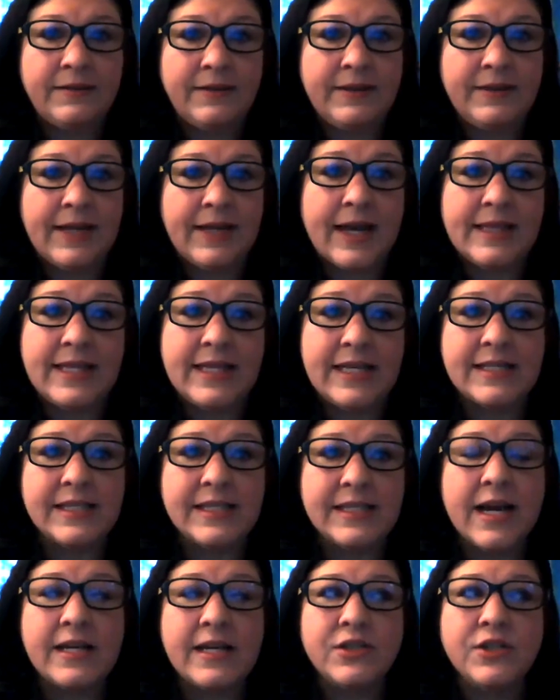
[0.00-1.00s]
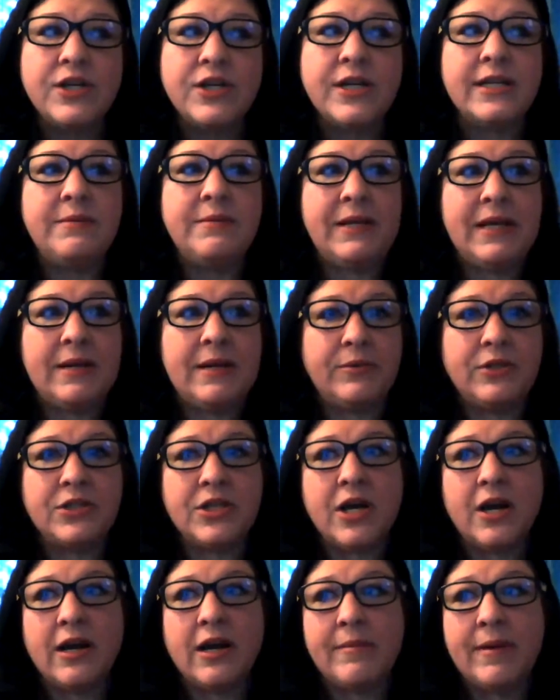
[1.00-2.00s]
Yeah. These guys are going to be able to
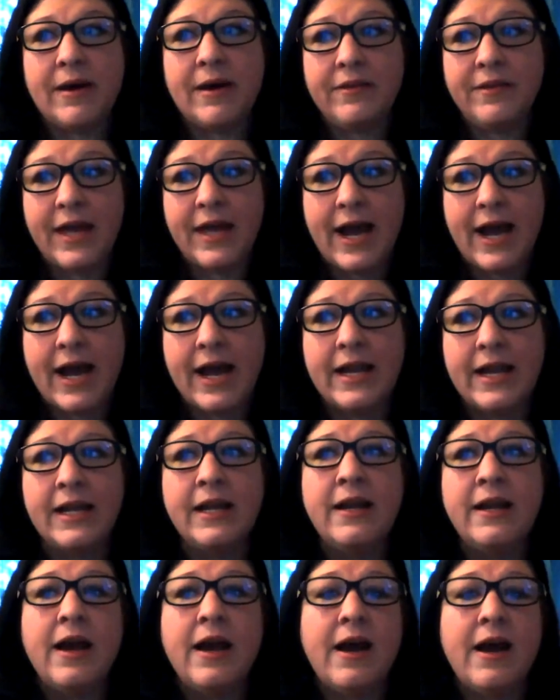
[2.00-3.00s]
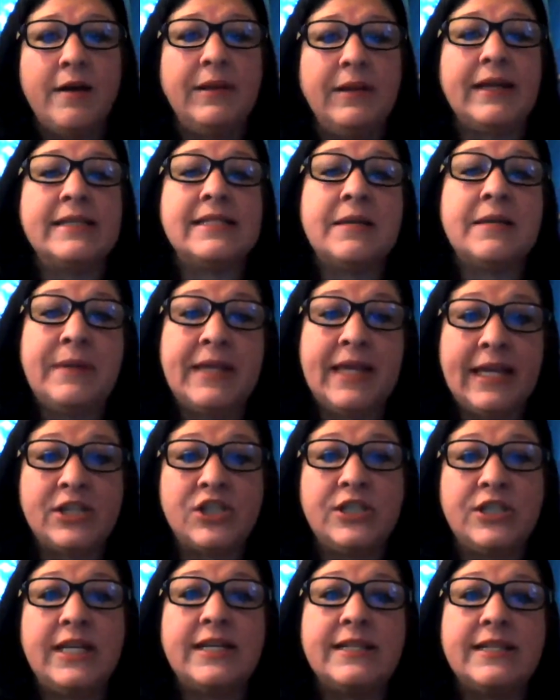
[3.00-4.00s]
talk about that. Like I said,
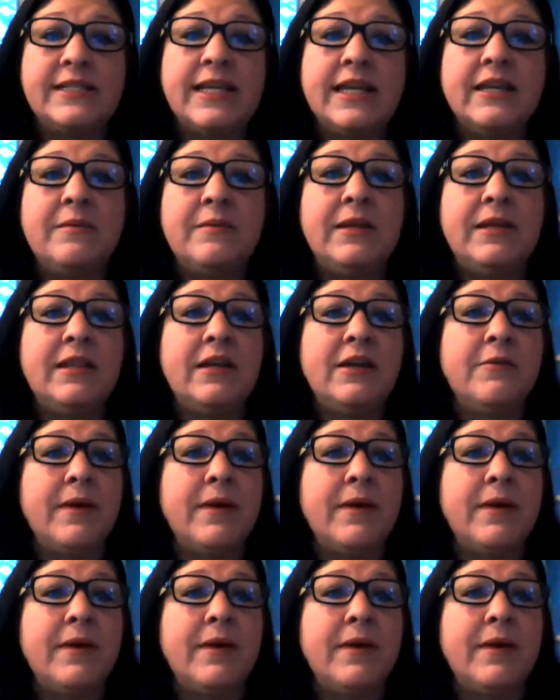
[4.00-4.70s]
PhD is going to be there.